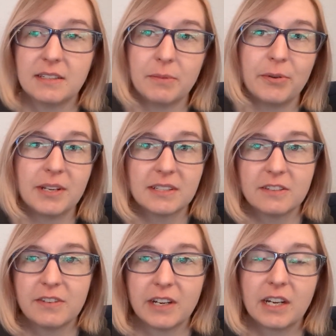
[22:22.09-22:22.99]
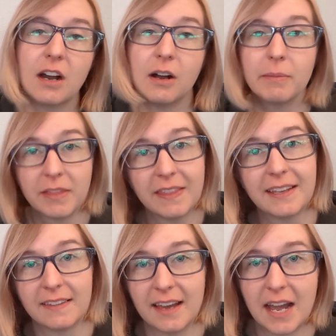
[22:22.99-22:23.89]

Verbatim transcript: and pneumonia is a very common thing that